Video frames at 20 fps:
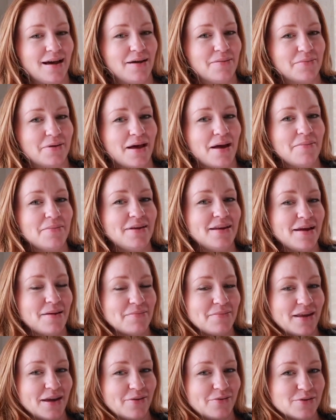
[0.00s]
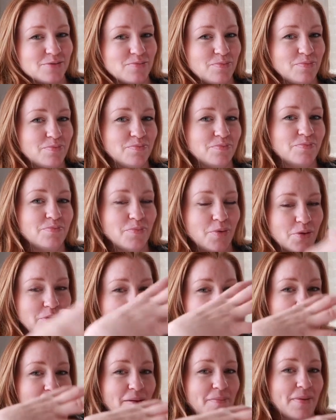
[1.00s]
coming up. Nick was
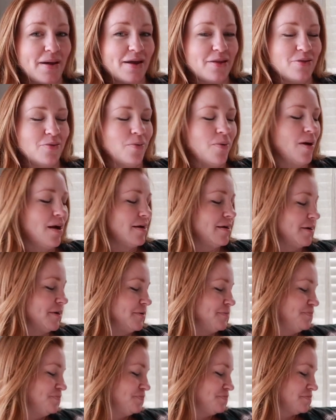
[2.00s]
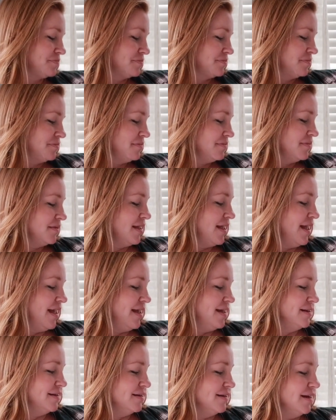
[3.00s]
pulling her up out of the water,
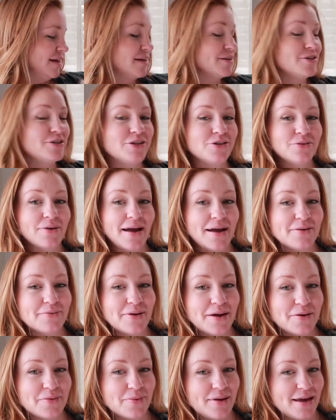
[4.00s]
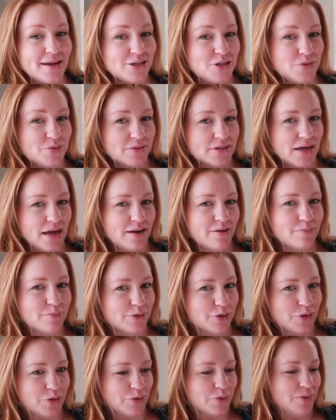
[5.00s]
and she cried right away. She was kind of
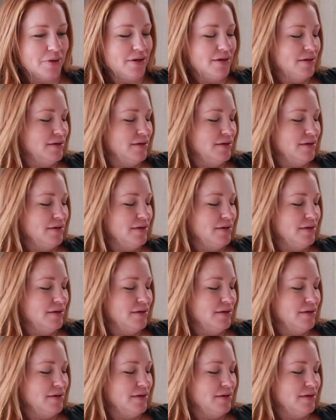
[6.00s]
blue,